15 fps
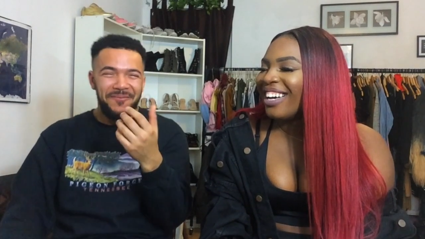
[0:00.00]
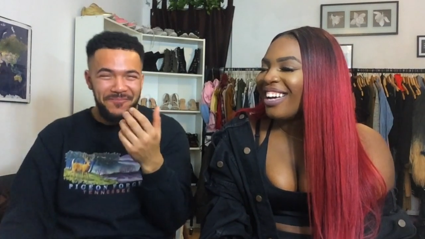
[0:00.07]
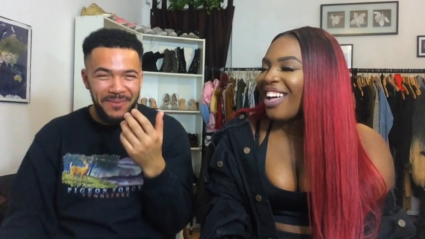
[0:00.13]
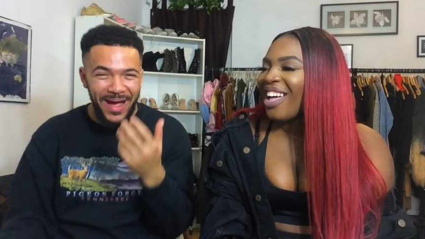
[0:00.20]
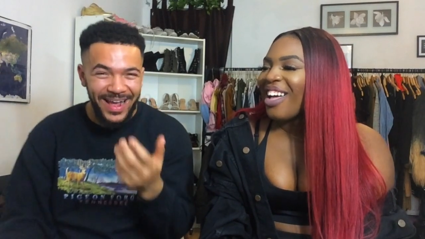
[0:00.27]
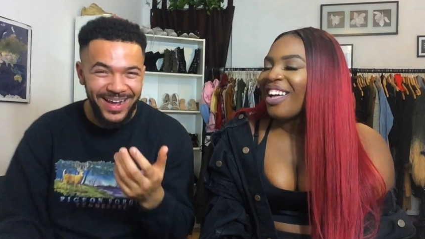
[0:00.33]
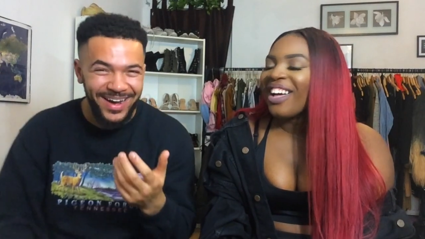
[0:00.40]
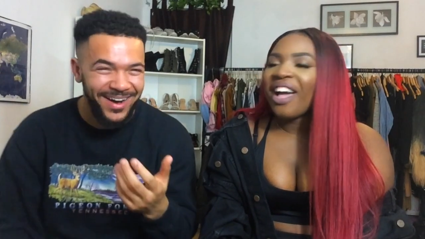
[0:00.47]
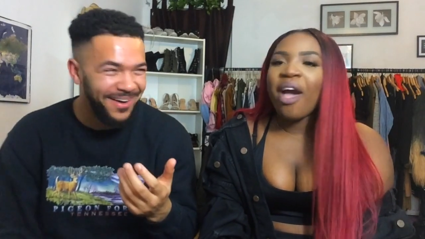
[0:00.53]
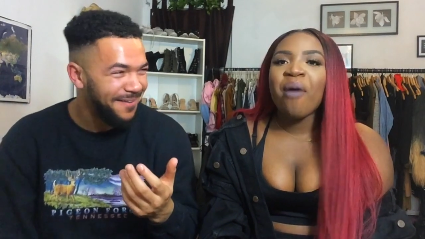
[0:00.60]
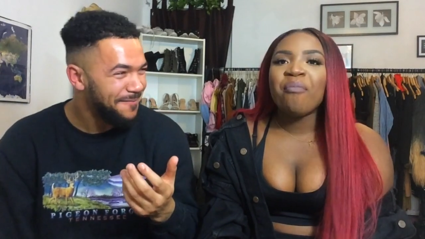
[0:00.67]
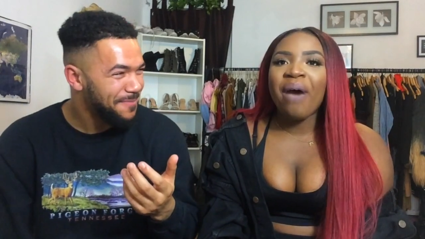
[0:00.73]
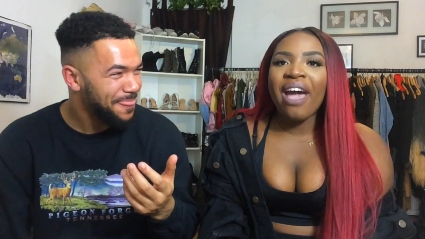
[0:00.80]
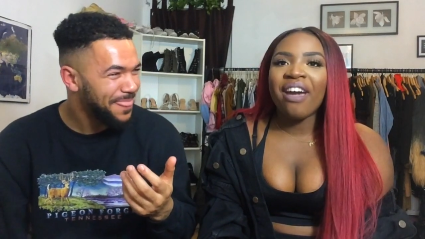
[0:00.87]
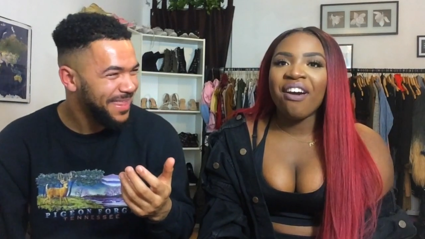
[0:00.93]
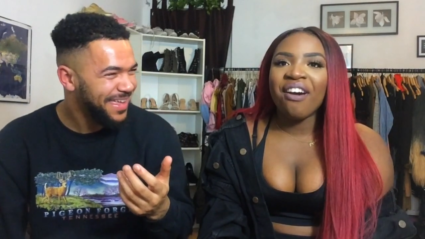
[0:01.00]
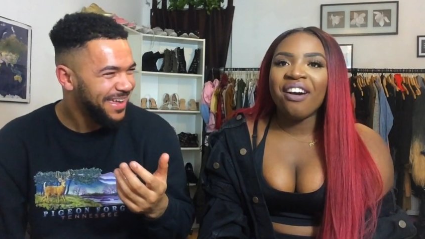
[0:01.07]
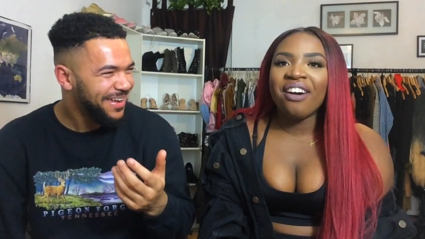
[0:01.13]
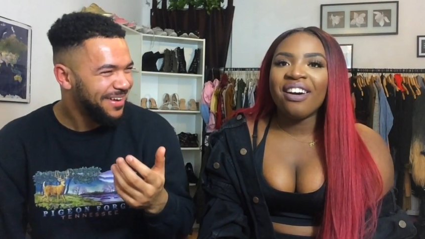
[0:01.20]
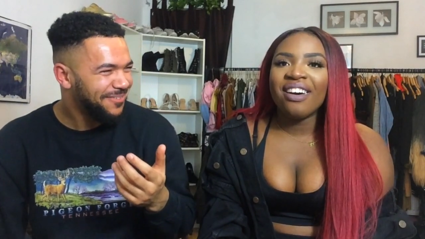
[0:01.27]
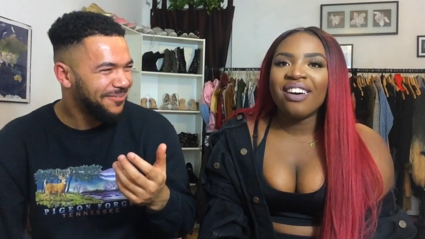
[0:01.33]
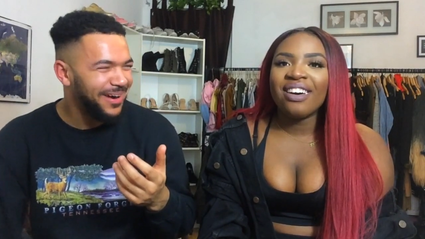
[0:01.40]
Speaker 1: Banger.
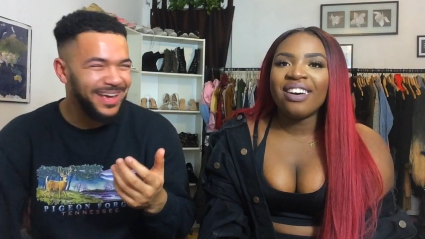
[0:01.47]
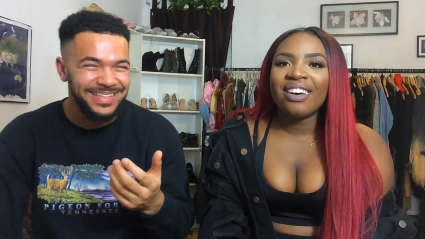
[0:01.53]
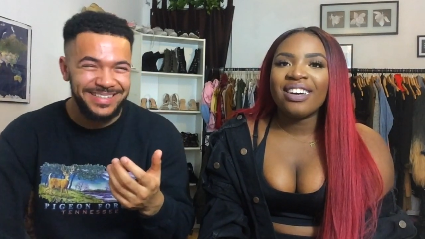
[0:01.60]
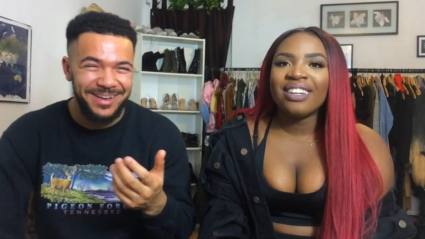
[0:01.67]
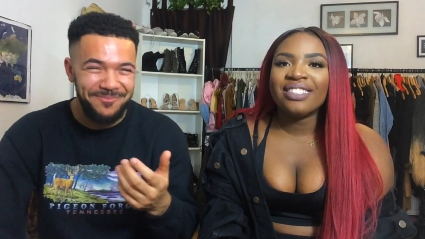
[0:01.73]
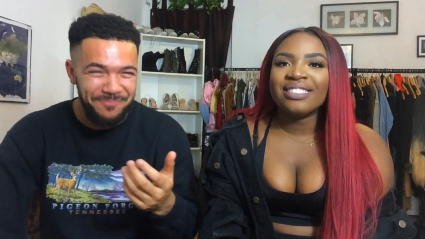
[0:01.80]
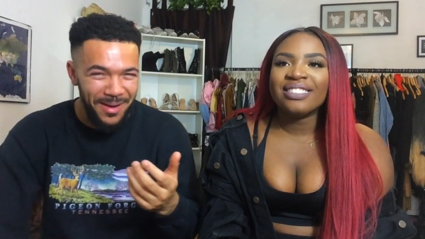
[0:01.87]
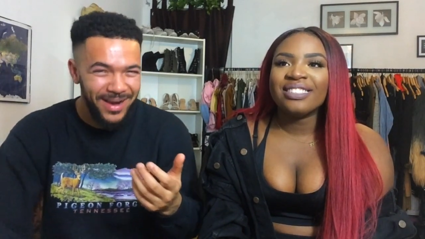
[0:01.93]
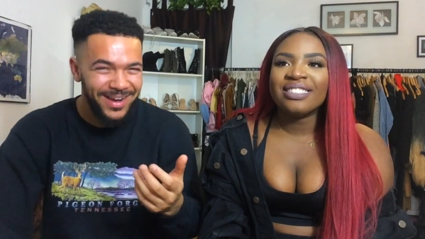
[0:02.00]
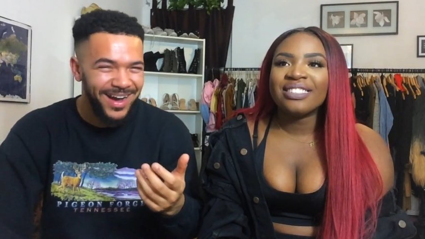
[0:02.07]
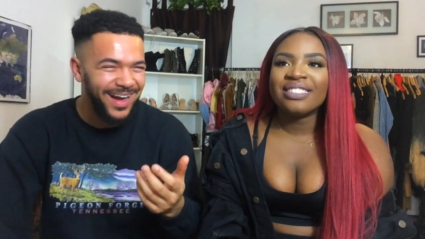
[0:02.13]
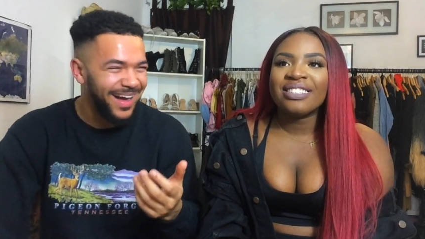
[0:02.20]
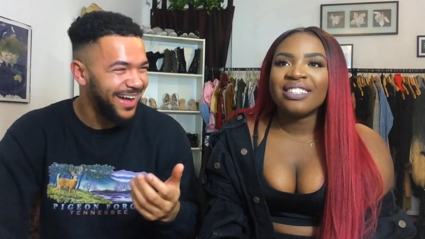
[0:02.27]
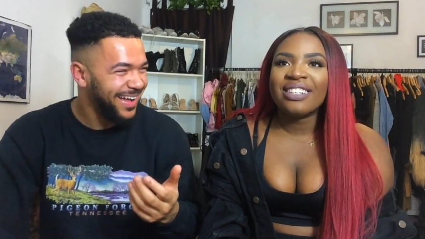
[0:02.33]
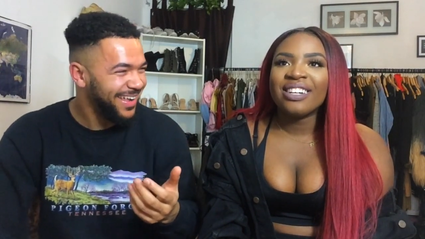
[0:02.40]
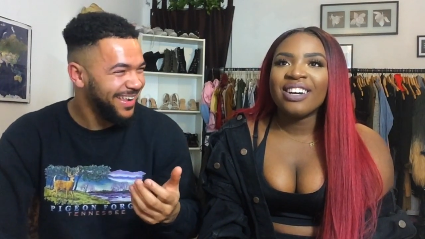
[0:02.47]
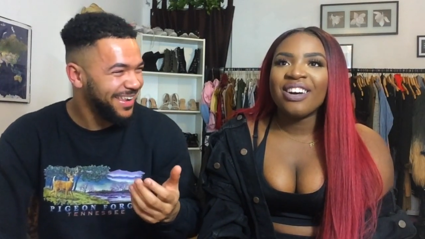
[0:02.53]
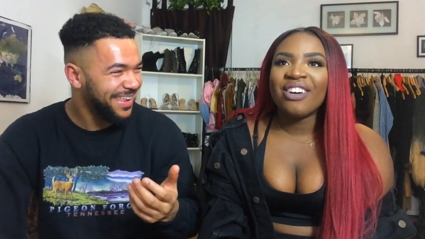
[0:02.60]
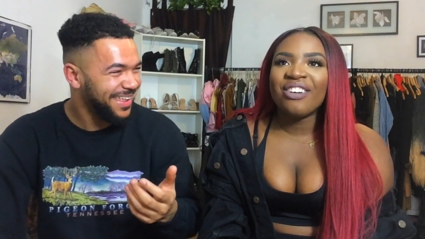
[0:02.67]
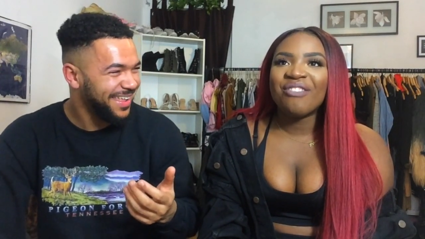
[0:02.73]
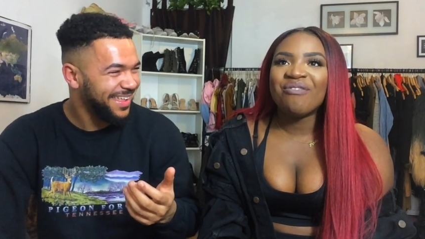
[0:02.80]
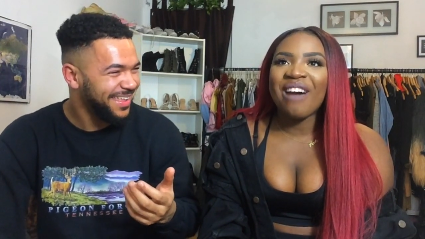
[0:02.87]
Banger. Why is it banger?
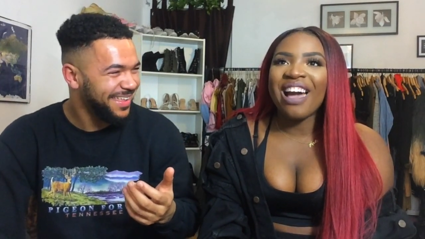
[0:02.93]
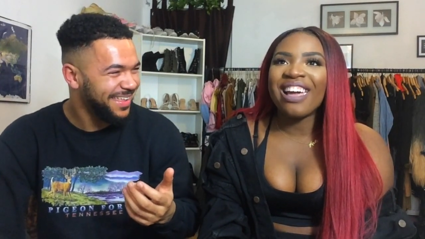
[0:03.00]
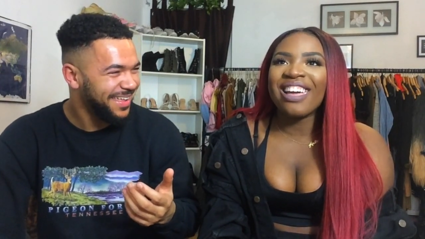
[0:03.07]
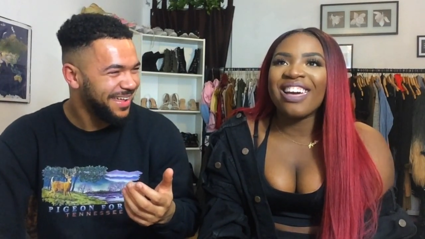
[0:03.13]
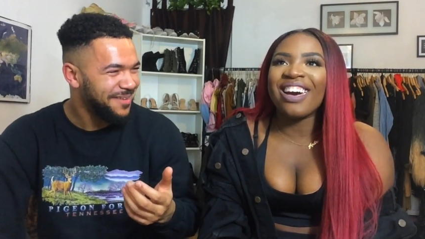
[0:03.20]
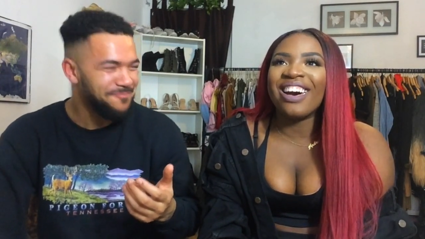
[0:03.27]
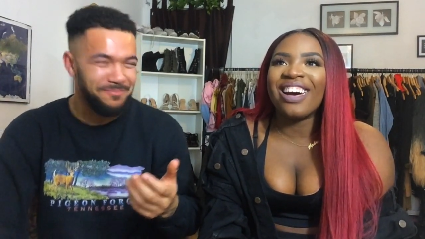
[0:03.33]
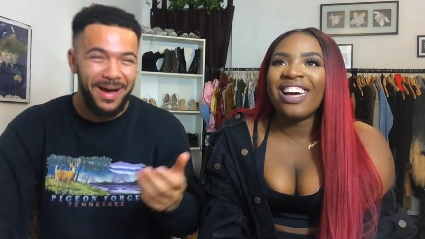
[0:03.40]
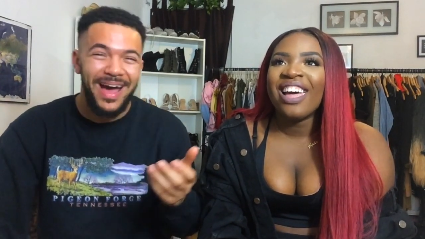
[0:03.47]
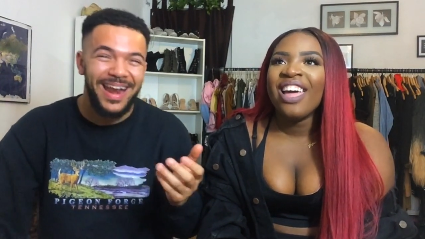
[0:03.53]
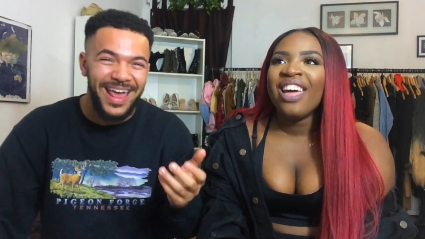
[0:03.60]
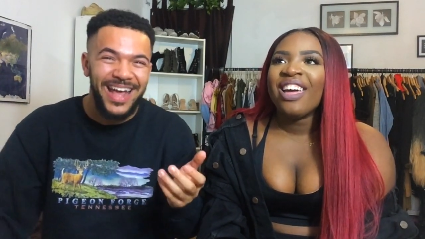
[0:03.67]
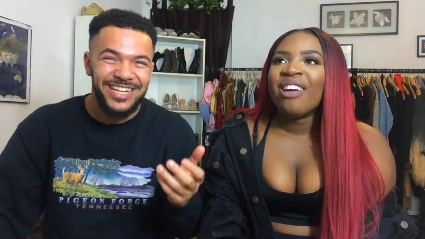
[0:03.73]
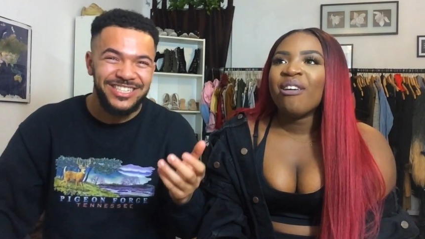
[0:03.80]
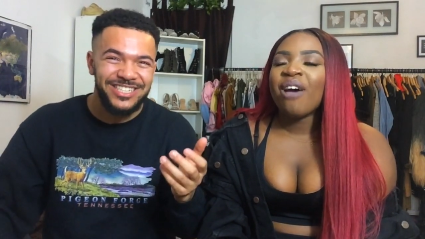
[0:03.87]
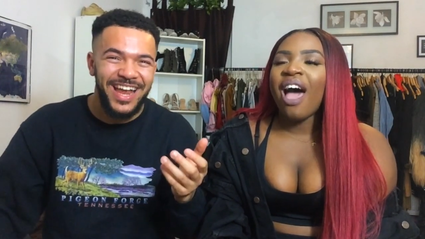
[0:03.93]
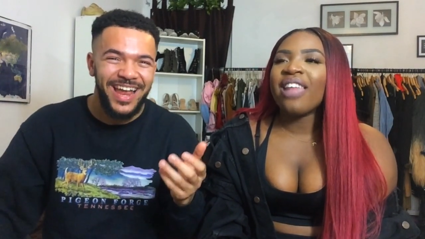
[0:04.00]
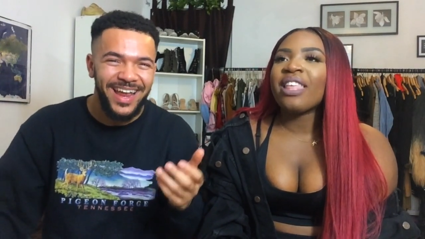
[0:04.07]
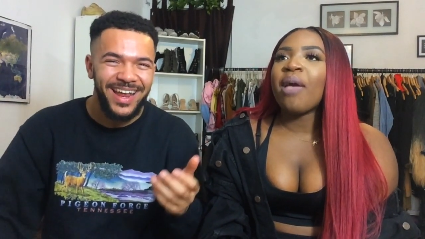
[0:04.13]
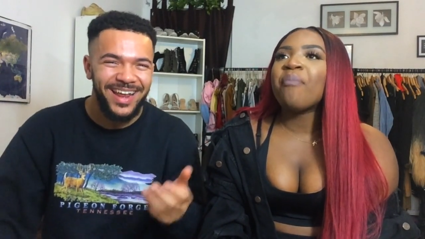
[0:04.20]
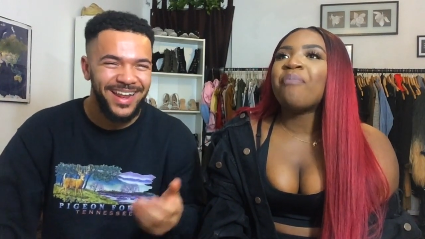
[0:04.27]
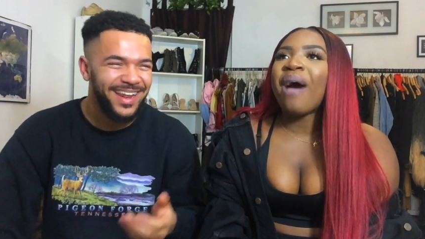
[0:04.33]
Banger. Balash. I
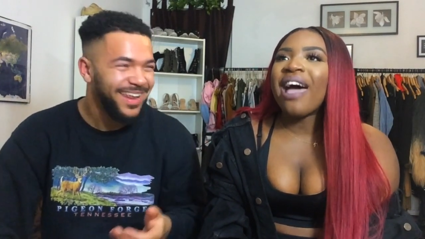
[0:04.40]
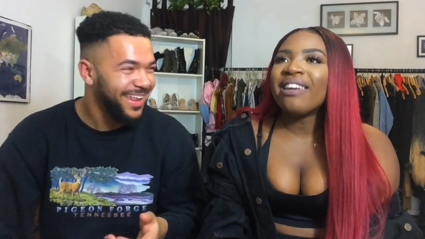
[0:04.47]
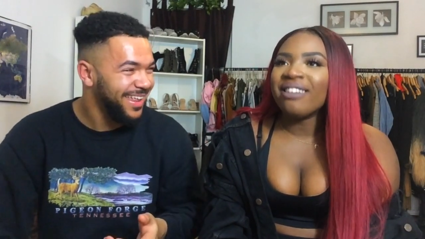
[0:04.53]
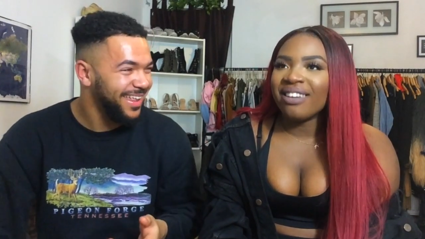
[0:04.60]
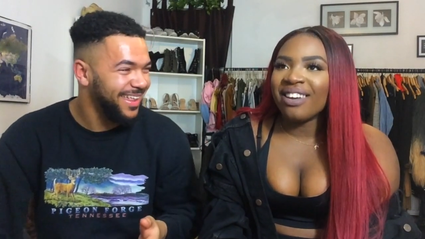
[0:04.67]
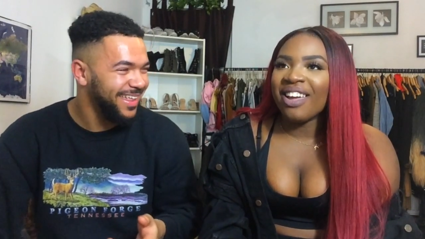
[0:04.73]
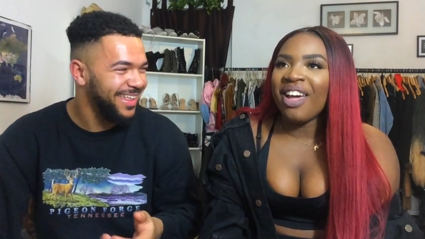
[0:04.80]
say ban.